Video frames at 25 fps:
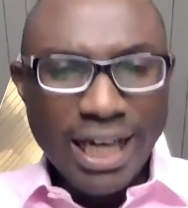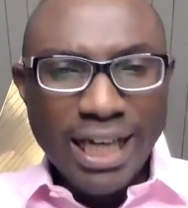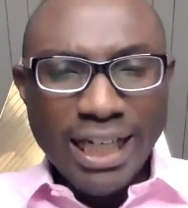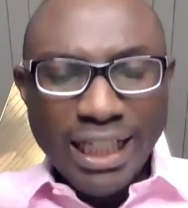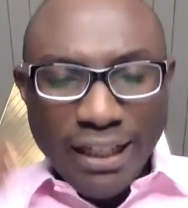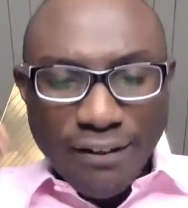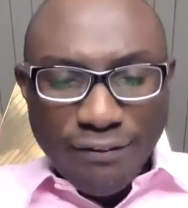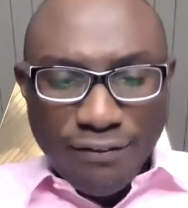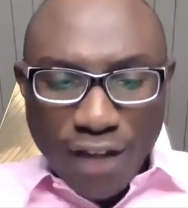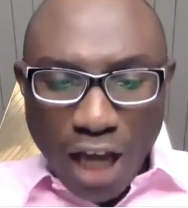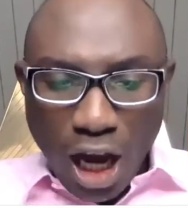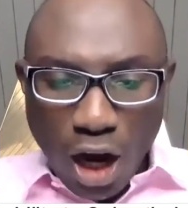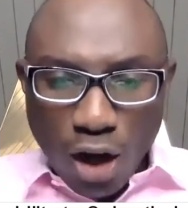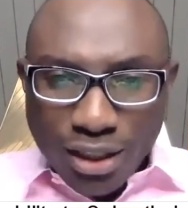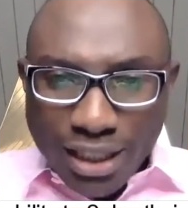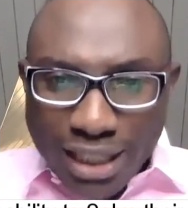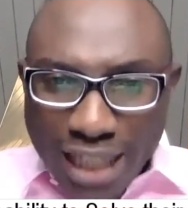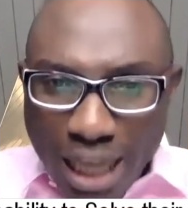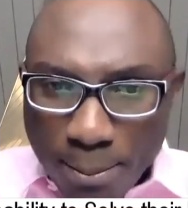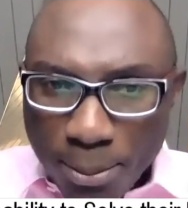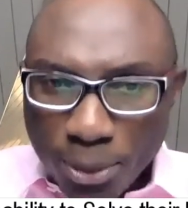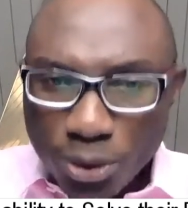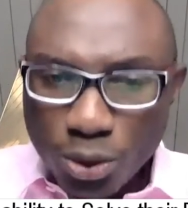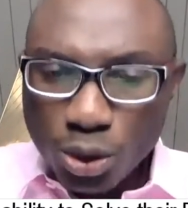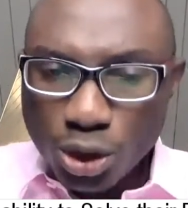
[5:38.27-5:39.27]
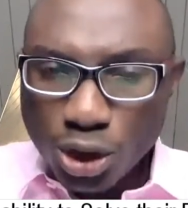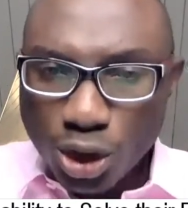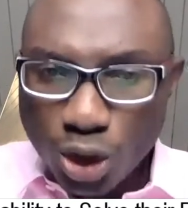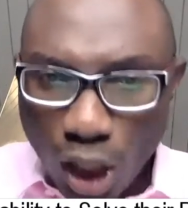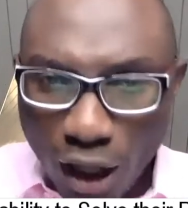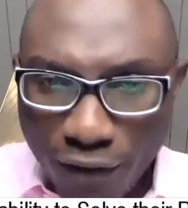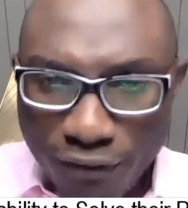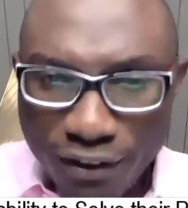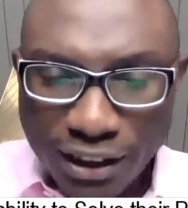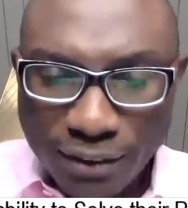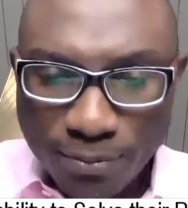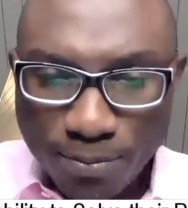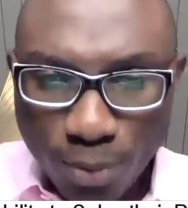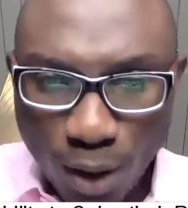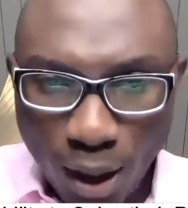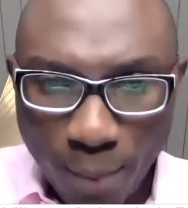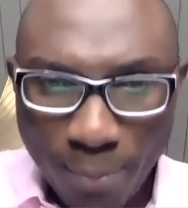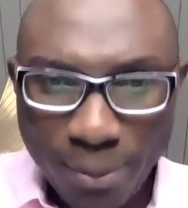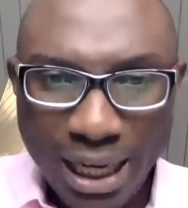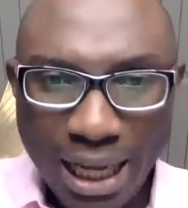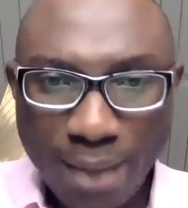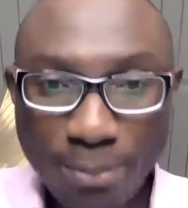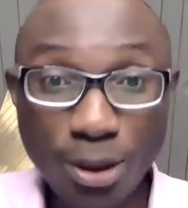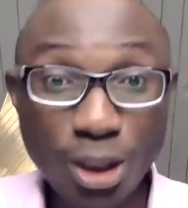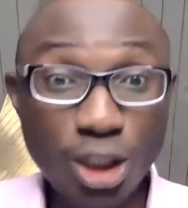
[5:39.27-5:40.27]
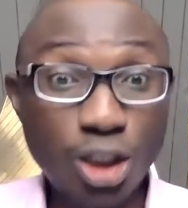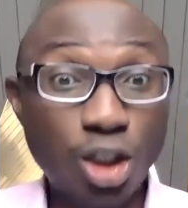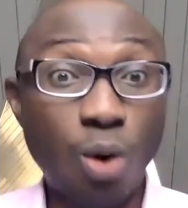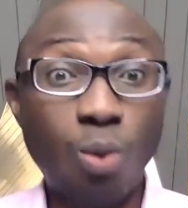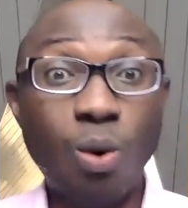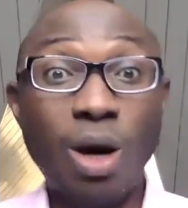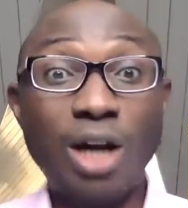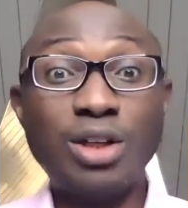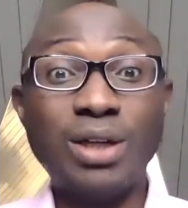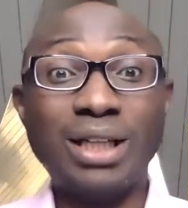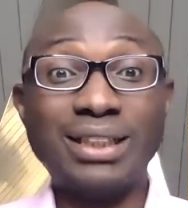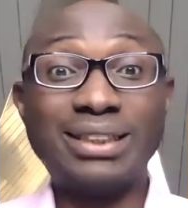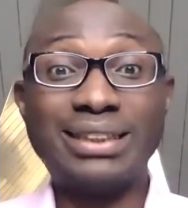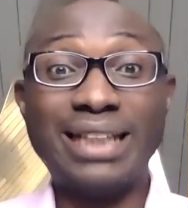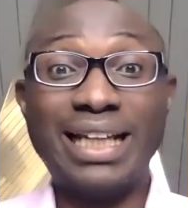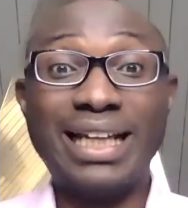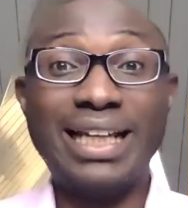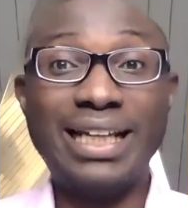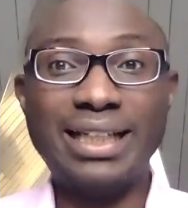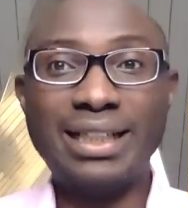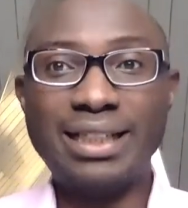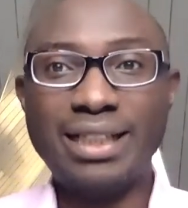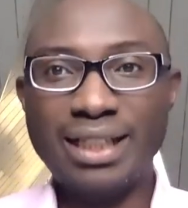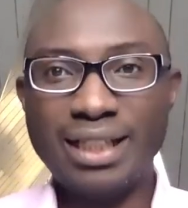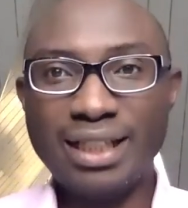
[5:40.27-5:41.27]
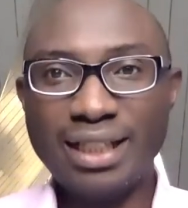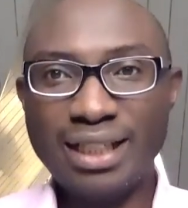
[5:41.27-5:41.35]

If you are unable to solve his problem, you know what you're saying?